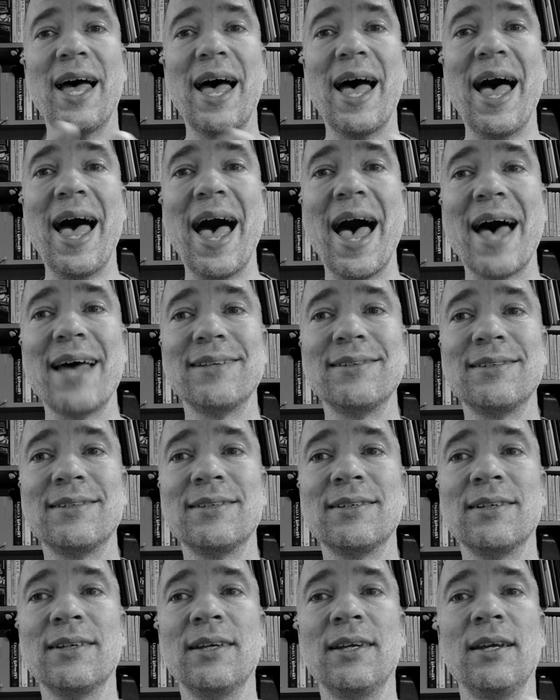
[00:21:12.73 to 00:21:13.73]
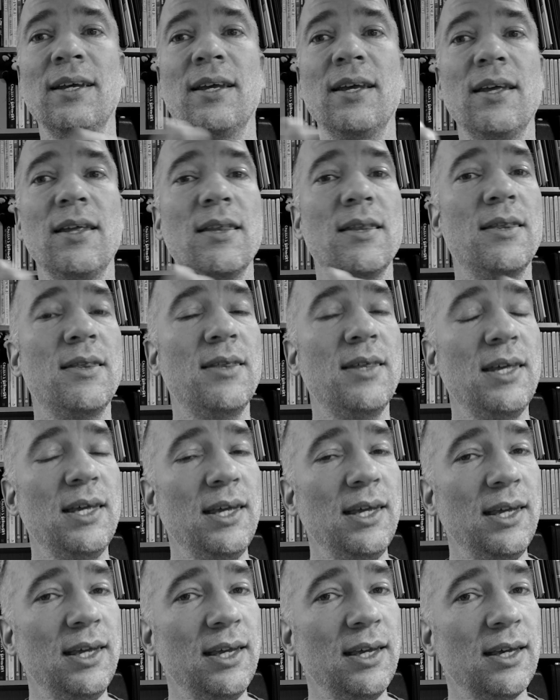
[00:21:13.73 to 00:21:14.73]
at,
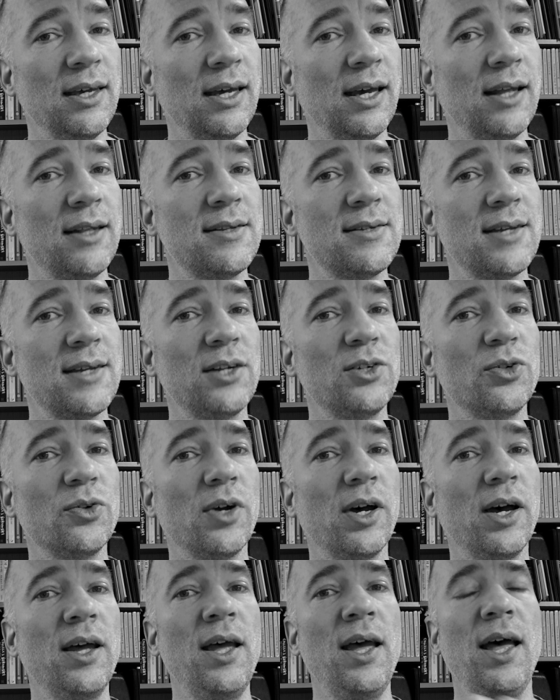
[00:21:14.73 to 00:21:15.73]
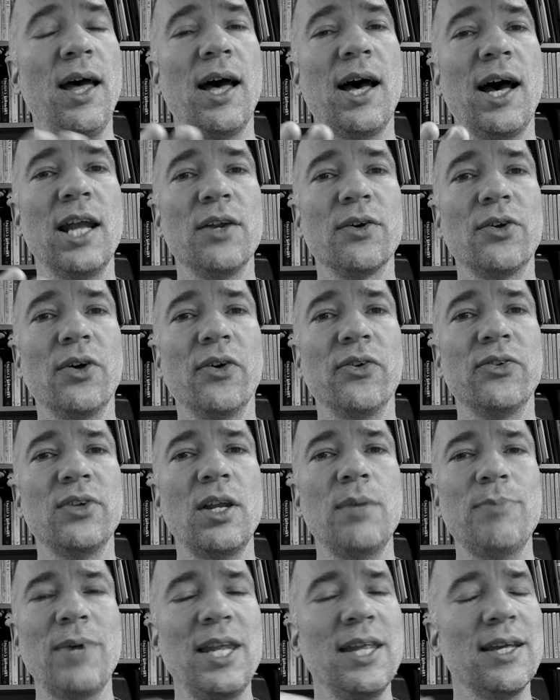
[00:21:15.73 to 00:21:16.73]
the, etc. And of course,
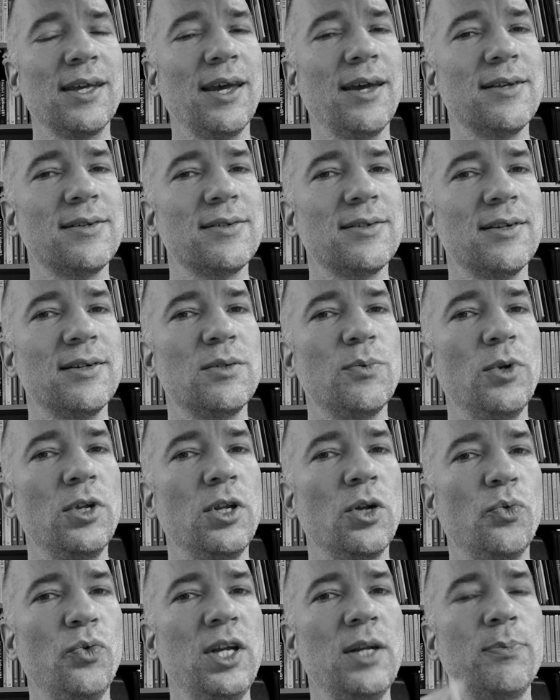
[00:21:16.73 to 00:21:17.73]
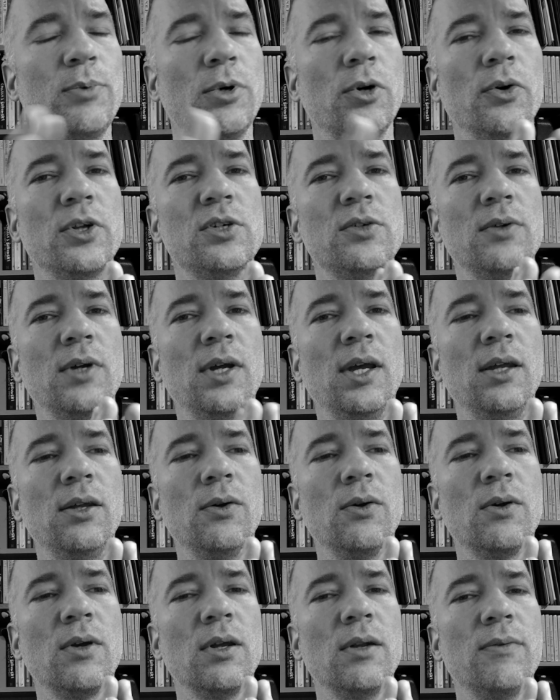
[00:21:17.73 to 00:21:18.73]
in many cases, when you read poetry,
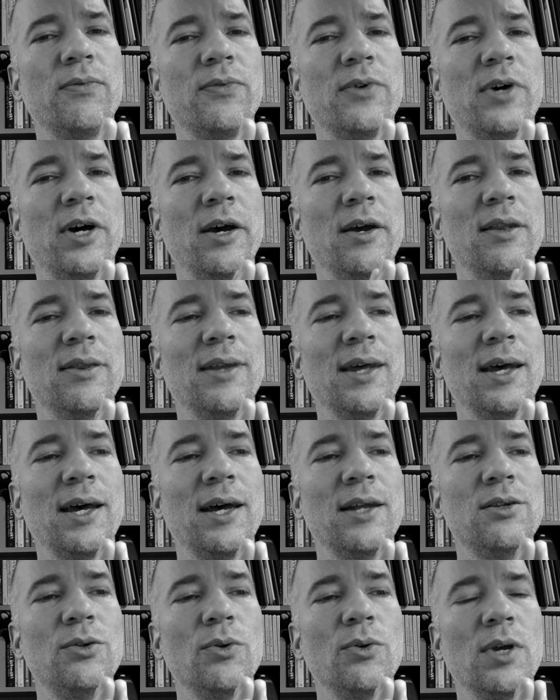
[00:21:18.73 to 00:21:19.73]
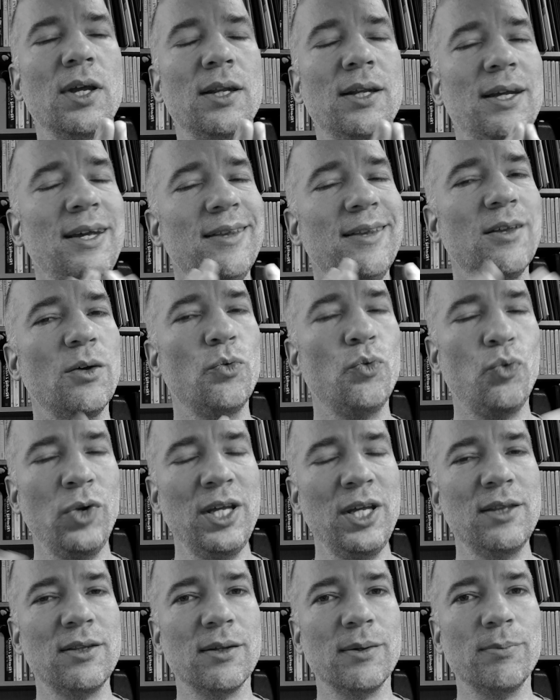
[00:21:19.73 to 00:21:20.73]
you can find that you can either
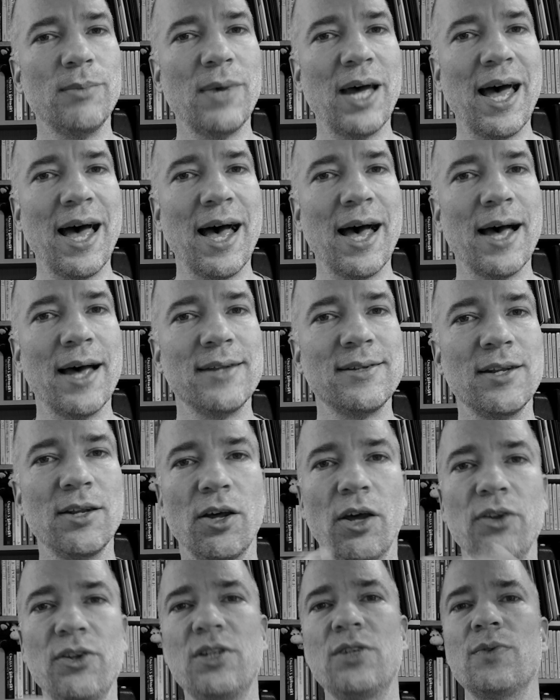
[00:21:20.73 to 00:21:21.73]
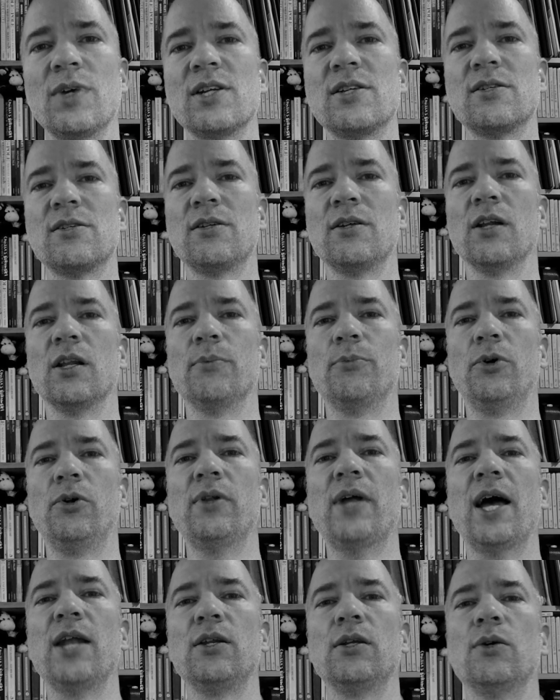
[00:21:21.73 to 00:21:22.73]
read them as an unstressed
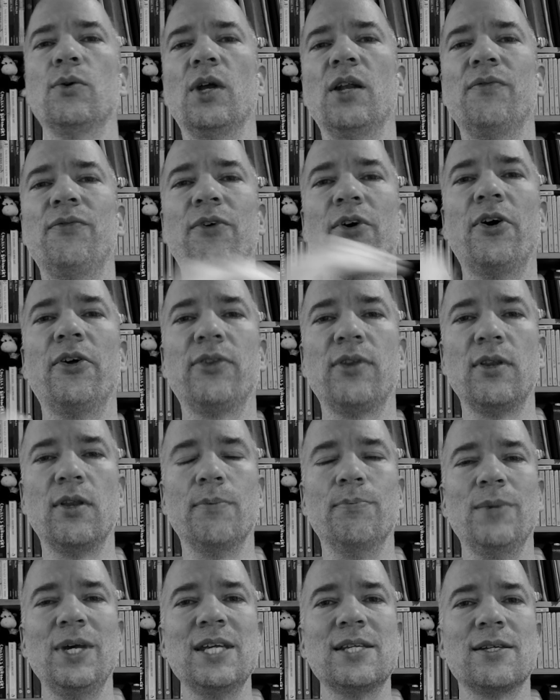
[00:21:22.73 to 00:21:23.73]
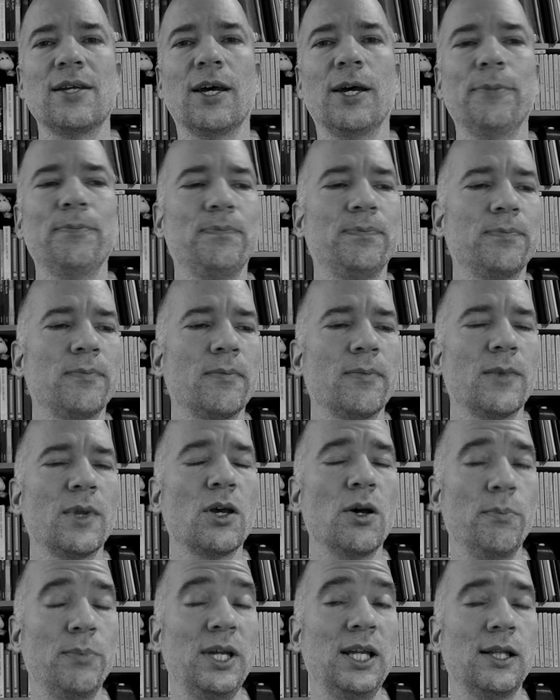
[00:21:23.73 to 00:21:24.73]
syllable and you invert the meter
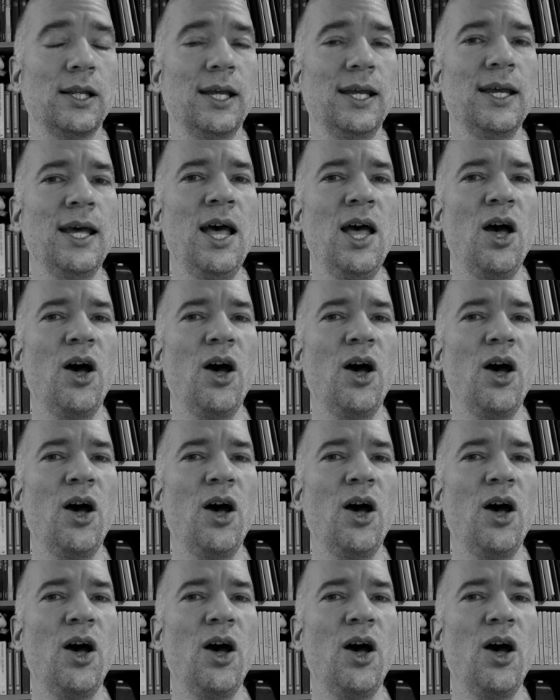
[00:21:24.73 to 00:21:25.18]
completely,